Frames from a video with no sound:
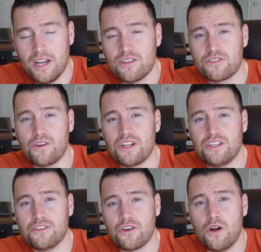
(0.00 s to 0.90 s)

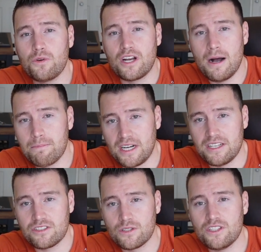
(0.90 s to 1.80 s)
starting your own company,
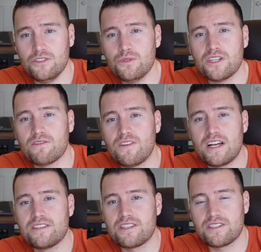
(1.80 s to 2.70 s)
so that you can
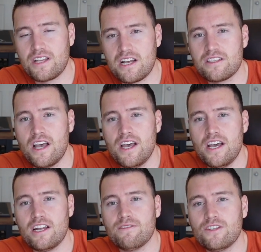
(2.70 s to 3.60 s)
find success
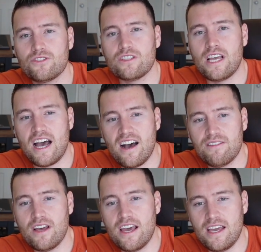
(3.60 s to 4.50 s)
and eventually
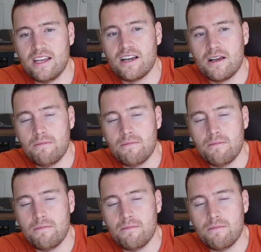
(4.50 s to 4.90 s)
have a